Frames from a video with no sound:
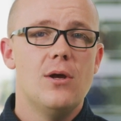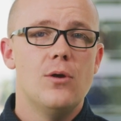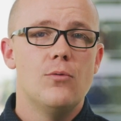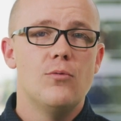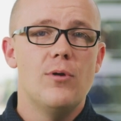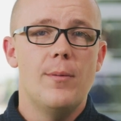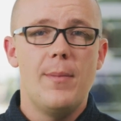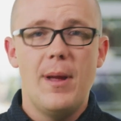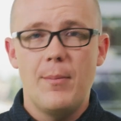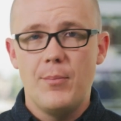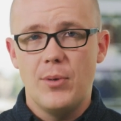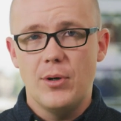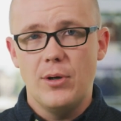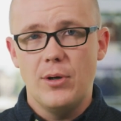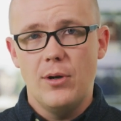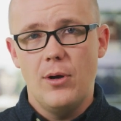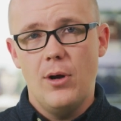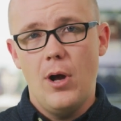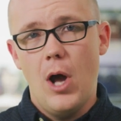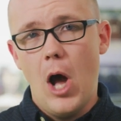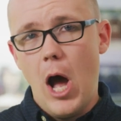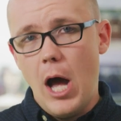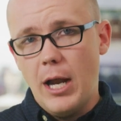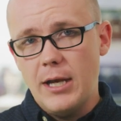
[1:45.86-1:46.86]
Remember,
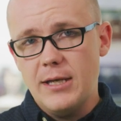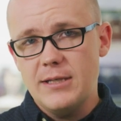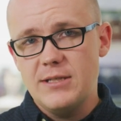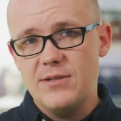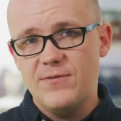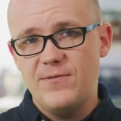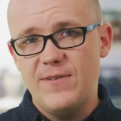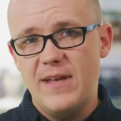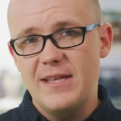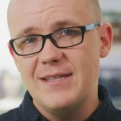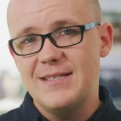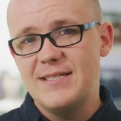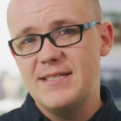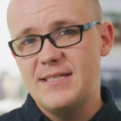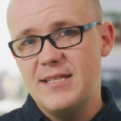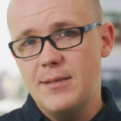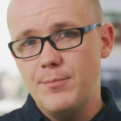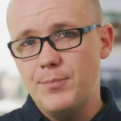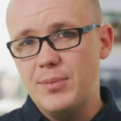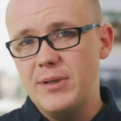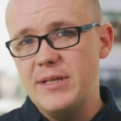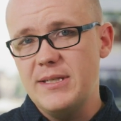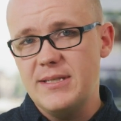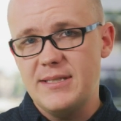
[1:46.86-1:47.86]
Audit Defense
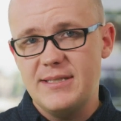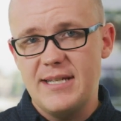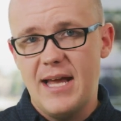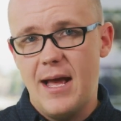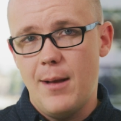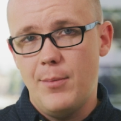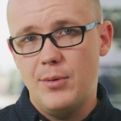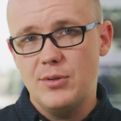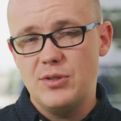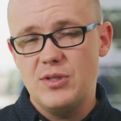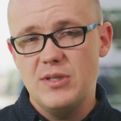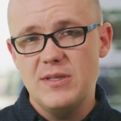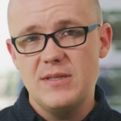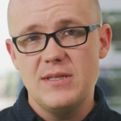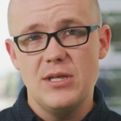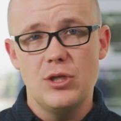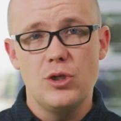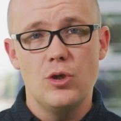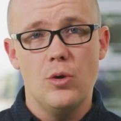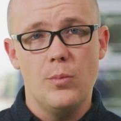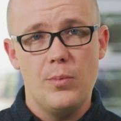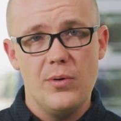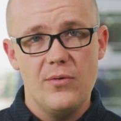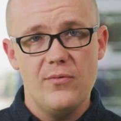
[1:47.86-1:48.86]
simply establishes that
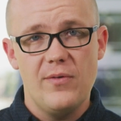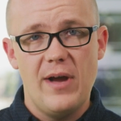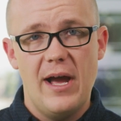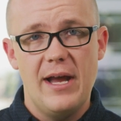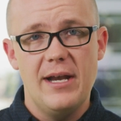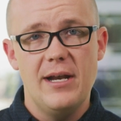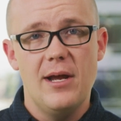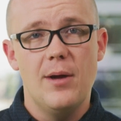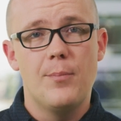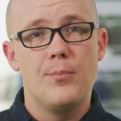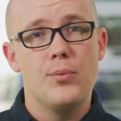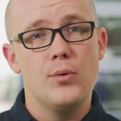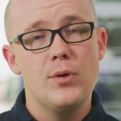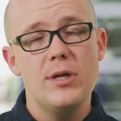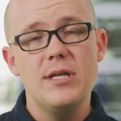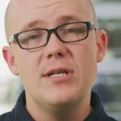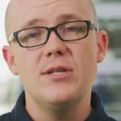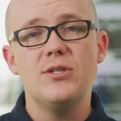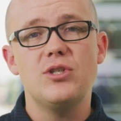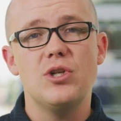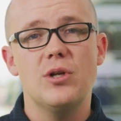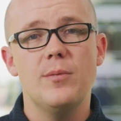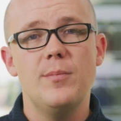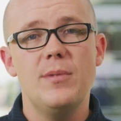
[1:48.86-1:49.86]
you'll provide a
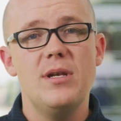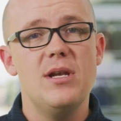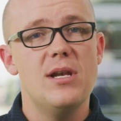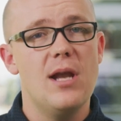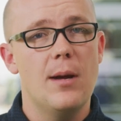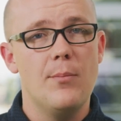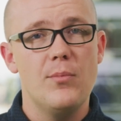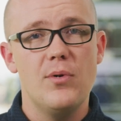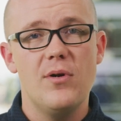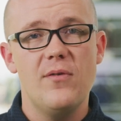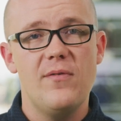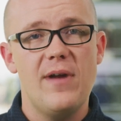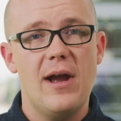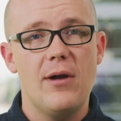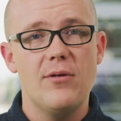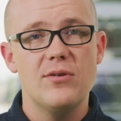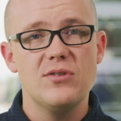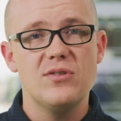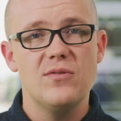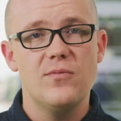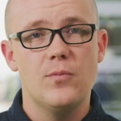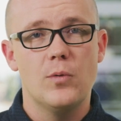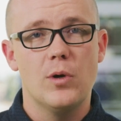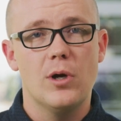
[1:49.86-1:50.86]
predetermined number of
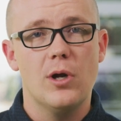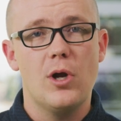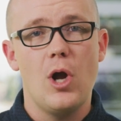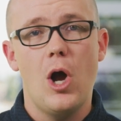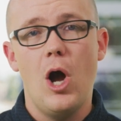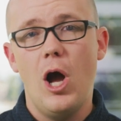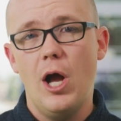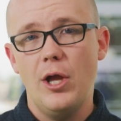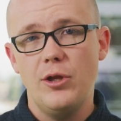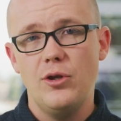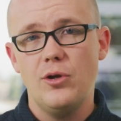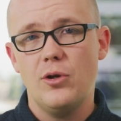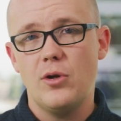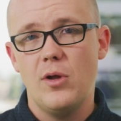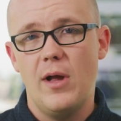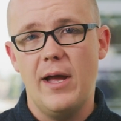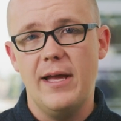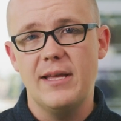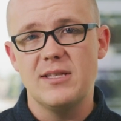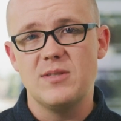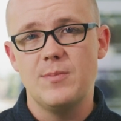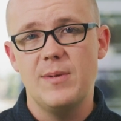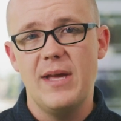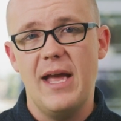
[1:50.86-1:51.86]
hours of work on your
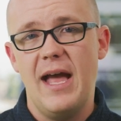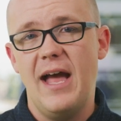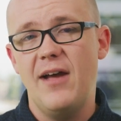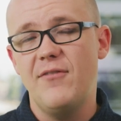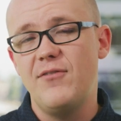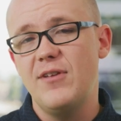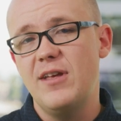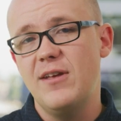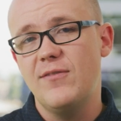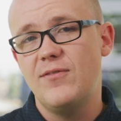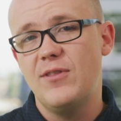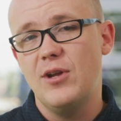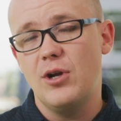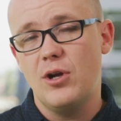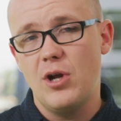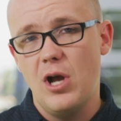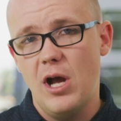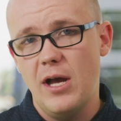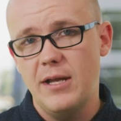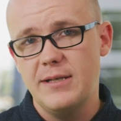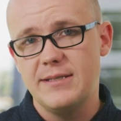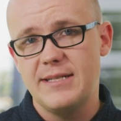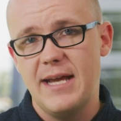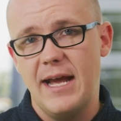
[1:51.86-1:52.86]
client's behalf if they're
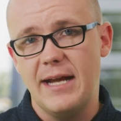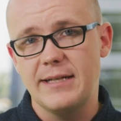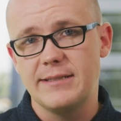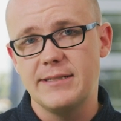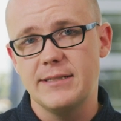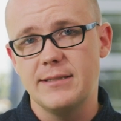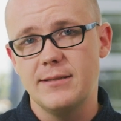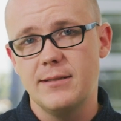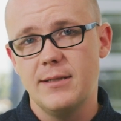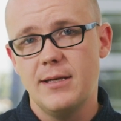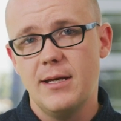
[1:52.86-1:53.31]
contacted.